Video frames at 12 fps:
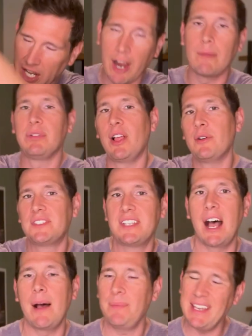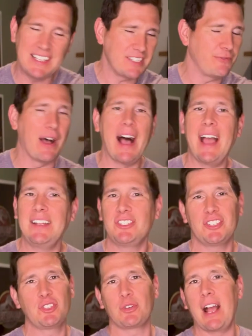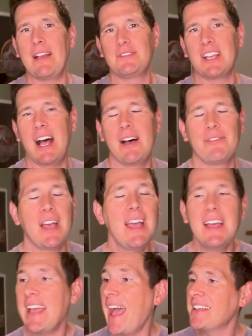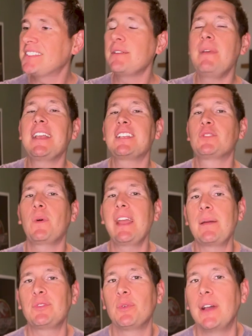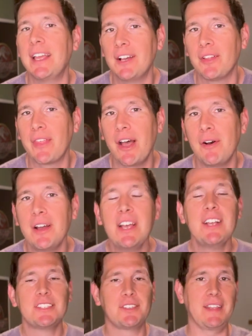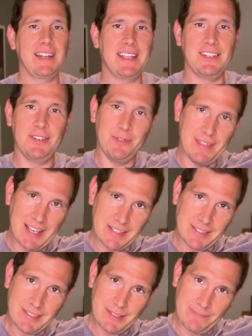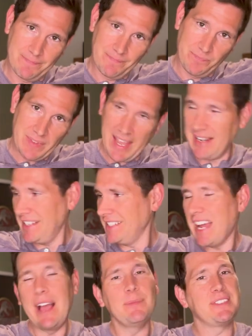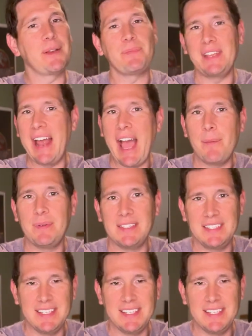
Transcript: car blows up. He's fine. Just drives off. Has to make his way up to a hill, though, so that he can do this. Anytime something happens,